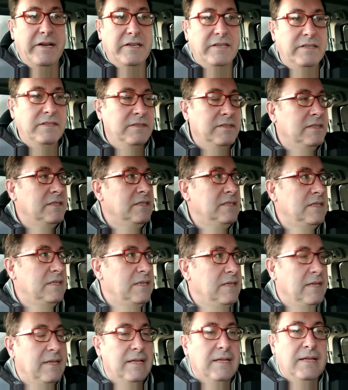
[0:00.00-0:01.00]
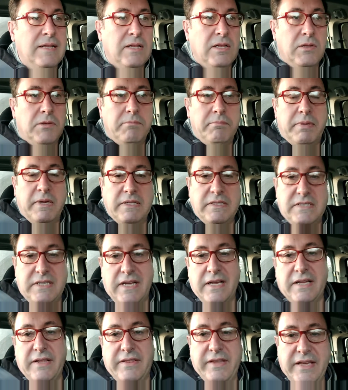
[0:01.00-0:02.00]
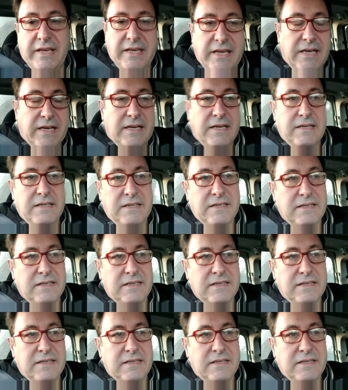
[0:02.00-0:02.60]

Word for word: and but uh, the uh,